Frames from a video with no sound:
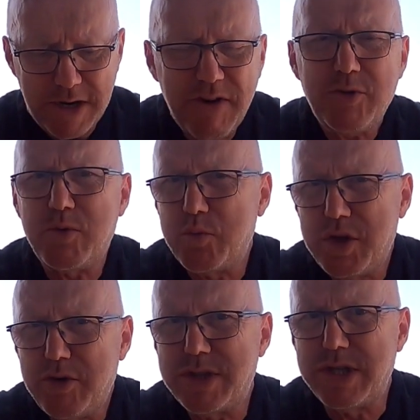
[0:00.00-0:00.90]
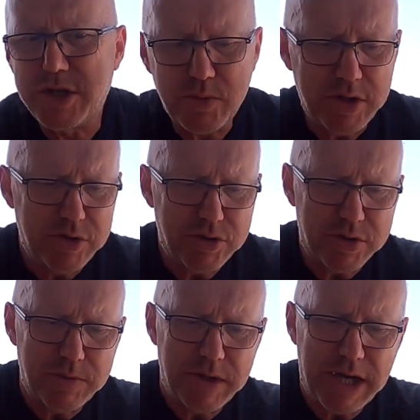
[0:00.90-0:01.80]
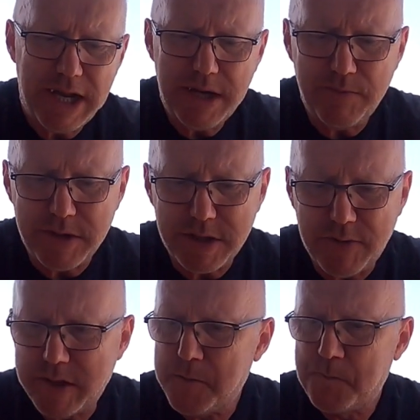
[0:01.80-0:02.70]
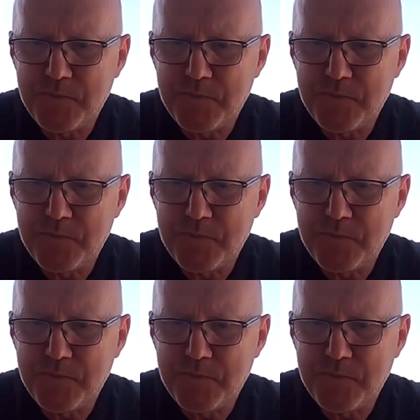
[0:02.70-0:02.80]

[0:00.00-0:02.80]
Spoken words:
I've had one with those in as well. You just an element of it.